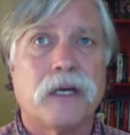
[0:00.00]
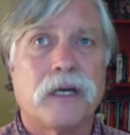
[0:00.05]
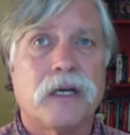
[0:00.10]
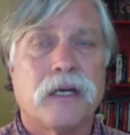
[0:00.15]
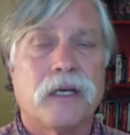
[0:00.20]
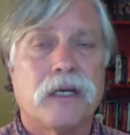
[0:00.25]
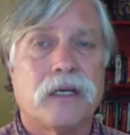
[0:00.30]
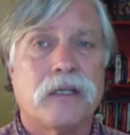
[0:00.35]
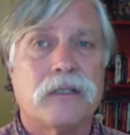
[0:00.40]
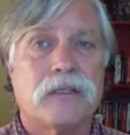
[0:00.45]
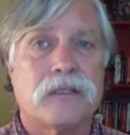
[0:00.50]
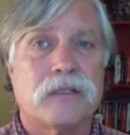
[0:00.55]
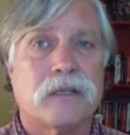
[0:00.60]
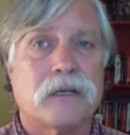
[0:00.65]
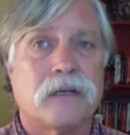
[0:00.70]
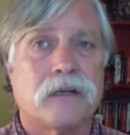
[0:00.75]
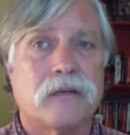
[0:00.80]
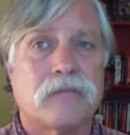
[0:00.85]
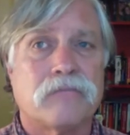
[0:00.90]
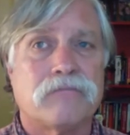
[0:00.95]
it's
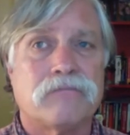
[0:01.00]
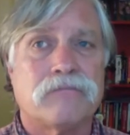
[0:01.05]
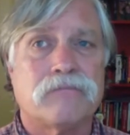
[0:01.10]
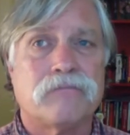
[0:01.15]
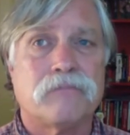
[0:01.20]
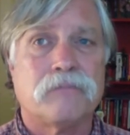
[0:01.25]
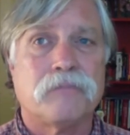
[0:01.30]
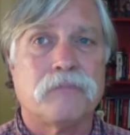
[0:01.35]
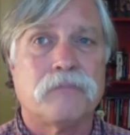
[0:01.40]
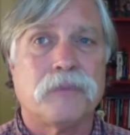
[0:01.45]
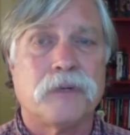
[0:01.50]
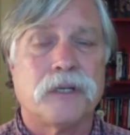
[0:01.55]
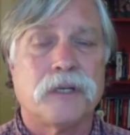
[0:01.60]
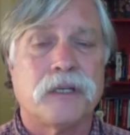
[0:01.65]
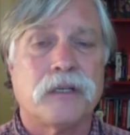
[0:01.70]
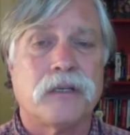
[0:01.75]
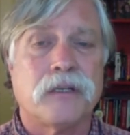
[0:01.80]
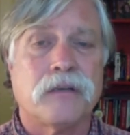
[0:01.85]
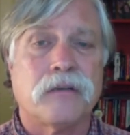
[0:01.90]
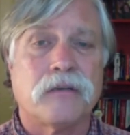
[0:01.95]

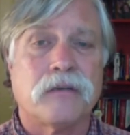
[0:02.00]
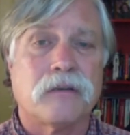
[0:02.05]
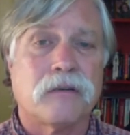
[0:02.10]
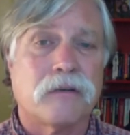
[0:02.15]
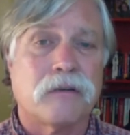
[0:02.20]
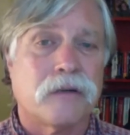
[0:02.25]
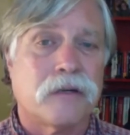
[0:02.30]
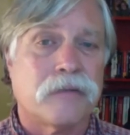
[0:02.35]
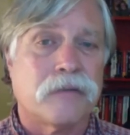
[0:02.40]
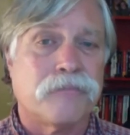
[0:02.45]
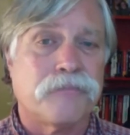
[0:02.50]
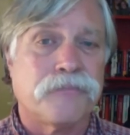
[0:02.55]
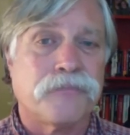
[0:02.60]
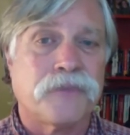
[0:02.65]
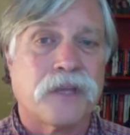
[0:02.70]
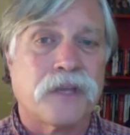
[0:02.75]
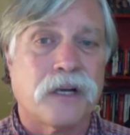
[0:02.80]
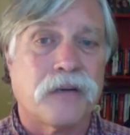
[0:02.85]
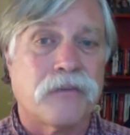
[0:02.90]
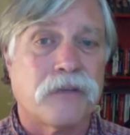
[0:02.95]
been
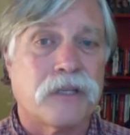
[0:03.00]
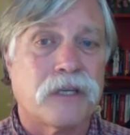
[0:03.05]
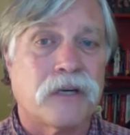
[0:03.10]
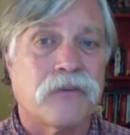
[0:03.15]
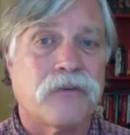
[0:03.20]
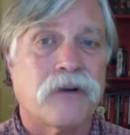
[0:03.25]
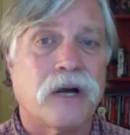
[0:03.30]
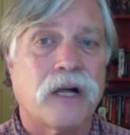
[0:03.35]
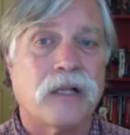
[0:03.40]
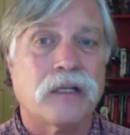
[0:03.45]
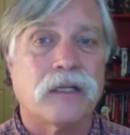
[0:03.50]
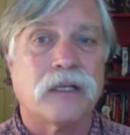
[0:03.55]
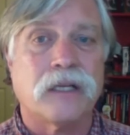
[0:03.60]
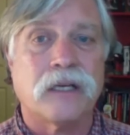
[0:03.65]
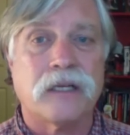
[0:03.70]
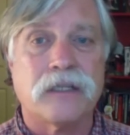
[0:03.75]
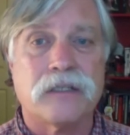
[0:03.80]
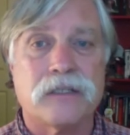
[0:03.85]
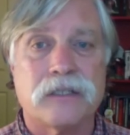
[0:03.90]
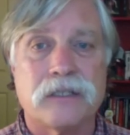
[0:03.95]
kind of a tough
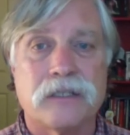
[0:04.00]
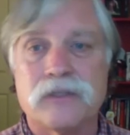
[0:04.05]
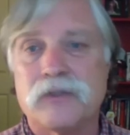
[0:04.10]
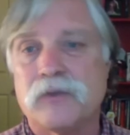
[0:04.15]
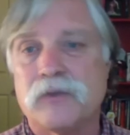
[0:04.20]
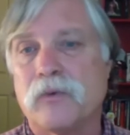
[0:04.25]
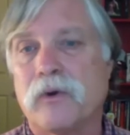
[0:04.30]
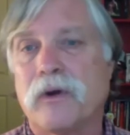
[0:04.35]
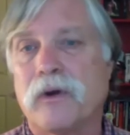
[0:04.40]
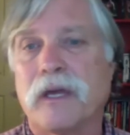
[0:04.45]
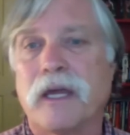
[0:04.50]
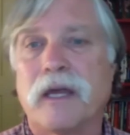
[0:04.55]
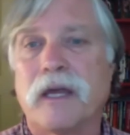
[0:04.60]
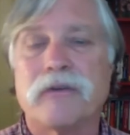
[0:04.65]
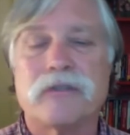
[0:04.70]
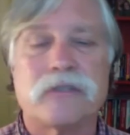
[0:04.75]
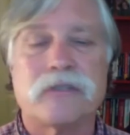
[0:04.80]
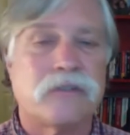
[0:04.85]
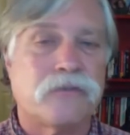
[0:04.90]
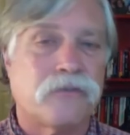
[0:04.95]
holiday season where you
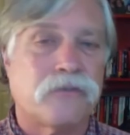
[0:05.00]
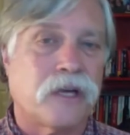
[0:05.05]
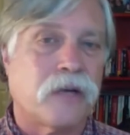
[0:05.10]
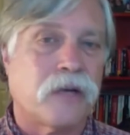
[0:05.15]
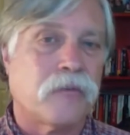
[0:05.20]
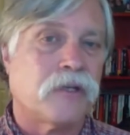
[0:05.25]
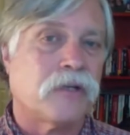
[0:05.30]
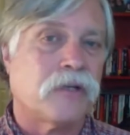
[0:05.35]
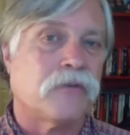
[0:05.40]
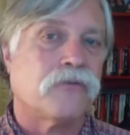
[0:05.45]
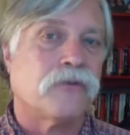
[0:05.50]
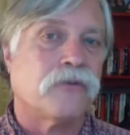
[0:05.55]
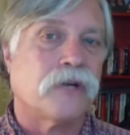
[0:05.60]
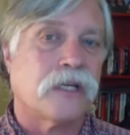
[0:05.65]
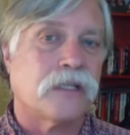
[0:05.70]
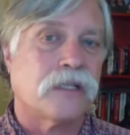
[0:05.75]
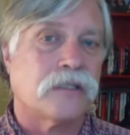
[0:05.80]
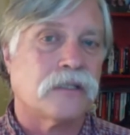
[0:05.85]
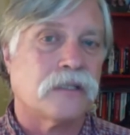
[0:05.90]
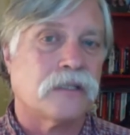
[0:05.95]
can't see family and
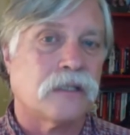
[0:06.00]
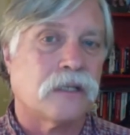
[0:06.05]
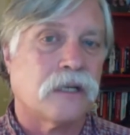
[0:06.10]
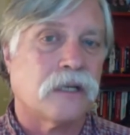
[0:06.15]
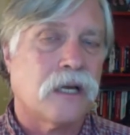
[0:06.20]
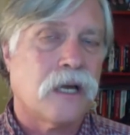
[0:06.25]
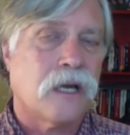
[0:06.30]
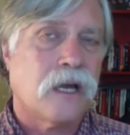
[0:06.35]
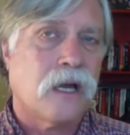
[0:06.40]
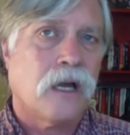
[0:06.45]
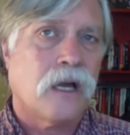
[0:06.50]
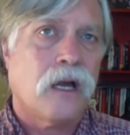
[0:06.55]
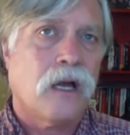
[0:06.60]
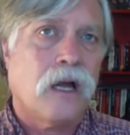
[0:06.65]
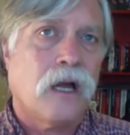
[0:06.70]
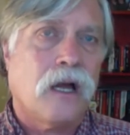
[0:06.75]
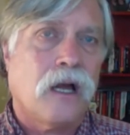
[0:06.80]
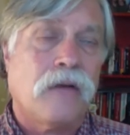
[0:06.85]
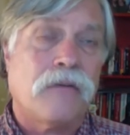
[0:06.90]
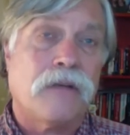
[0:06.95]
friends and
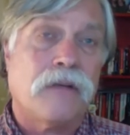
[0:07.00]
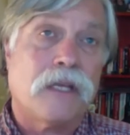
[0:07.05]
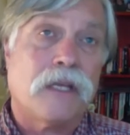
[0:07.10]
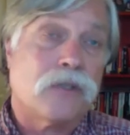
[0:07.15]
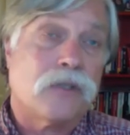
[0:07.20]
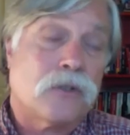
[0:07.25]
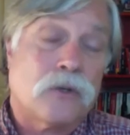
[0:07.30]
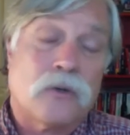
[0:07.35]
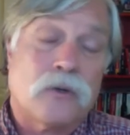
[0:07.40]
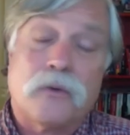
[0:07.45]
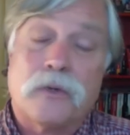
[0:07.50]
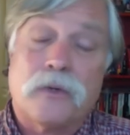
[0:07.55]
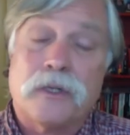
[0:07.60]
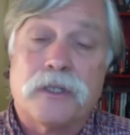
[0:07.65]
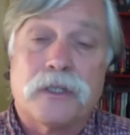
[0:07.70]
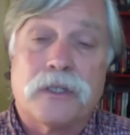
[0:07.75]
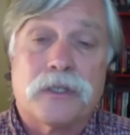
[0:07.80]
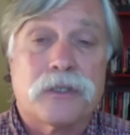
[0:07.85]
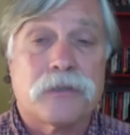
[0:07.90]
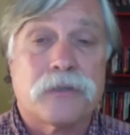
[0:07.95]
everything. So we
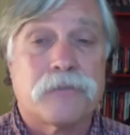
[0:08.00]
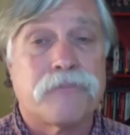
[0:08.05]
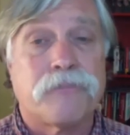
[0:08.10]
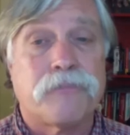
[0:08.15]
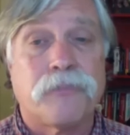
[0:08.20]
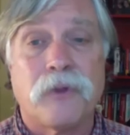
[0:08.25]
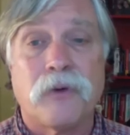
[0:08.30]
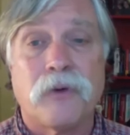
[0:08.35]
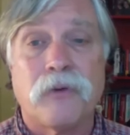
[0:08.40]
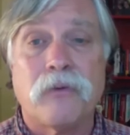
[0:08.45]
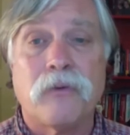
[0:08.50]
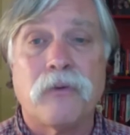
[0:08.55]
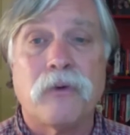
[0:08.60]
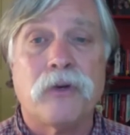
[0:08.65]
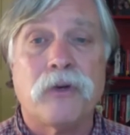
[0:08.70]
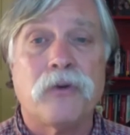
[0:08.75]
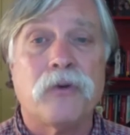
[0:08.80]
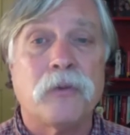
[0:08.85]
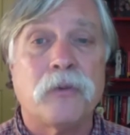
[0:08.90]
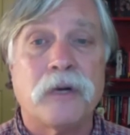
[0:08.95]

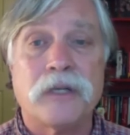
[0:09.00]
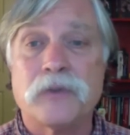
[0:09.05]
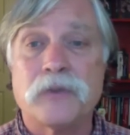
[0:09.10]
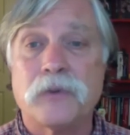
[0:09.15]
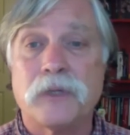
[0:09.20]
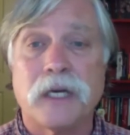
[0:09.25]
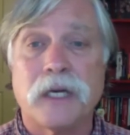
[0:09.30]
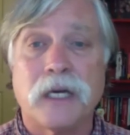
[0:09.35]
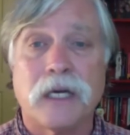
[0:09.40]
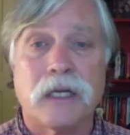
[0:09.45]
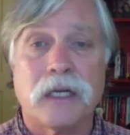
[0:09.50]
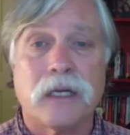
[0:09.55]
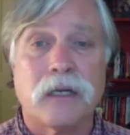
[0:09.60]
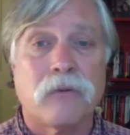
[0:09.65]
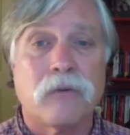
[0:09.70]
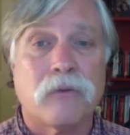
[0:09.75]
do the best we can.